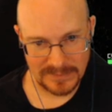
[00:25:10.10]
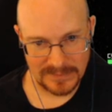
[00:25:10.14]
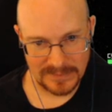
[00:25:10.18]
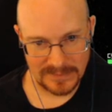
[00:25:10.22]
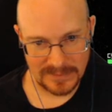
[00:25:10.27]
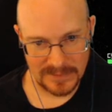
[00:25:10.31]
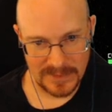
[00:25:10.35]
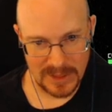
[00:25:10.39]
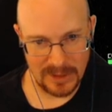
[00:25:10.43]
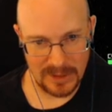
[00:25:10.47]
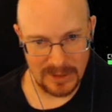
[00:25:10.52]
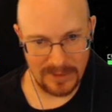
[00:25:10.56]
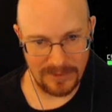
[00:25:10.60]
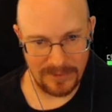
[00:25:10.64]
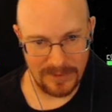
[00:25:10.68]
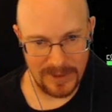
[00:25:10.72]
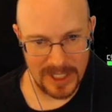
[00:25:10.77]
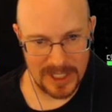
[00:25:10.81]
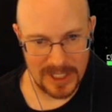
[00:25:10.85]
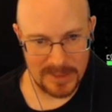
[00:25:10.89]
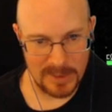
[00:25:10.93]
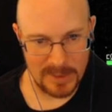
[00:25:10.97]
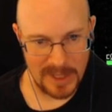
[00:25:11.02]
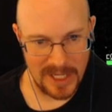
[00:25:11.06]
No
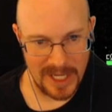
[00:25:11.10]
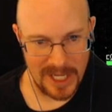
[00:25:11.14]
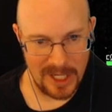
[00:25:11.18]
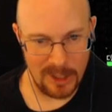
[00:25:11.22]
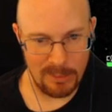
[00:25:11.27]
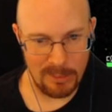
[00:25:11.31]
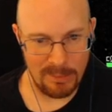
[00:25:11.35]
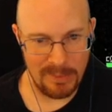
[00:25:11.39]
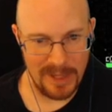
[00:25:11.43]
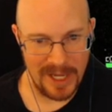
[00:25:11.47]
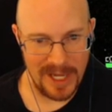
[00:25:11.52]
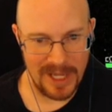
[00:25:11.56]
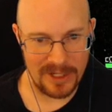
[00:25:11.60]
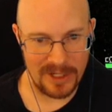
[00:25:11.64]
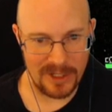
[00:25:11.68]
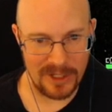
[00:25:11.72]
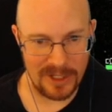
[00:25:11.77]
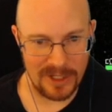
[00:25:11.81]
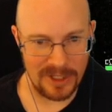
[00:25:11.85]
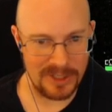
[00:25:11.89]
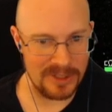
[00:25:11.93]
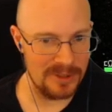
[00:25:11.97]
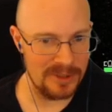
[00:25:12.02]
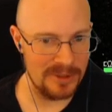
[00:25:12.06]
offense, but how bad
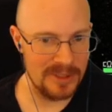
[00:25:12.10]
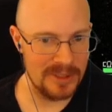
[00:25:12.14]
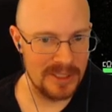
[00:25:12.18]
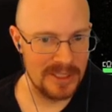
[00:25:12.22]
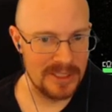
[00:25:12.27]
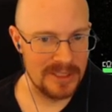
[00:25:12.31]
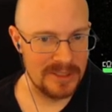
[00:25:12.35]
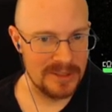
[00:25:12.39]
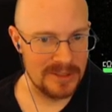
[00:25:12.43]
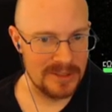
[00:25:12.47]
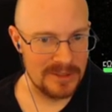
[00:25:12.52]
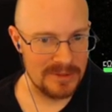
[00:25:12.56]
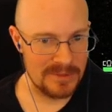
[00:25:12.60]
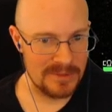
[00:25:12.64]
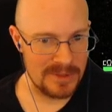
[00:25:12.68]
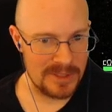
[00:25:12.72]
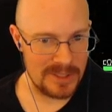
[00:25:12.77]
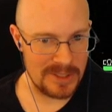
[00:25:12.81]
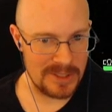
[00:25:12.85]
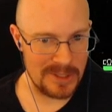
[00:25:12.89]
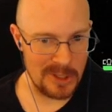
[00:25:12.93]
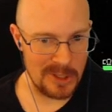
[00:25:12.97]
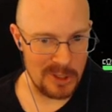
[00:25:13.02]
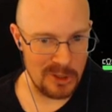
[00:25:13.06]
are you?
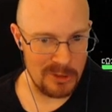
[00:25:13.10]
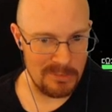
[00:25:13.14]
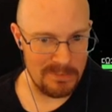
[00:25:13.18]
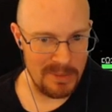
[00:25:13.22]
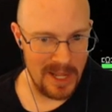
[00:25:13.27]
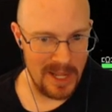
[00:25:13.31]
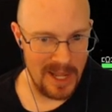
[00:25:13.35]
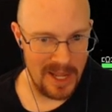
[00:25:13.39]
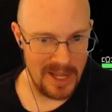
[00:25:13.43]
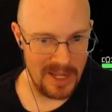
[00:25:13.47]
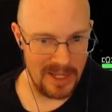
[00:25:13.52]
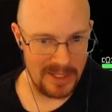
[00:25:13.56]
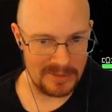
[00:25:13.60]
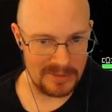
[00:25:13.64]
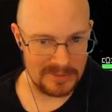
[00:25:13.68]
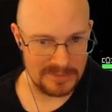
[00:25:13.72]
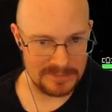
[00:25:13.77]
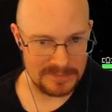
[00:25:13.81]
So bad.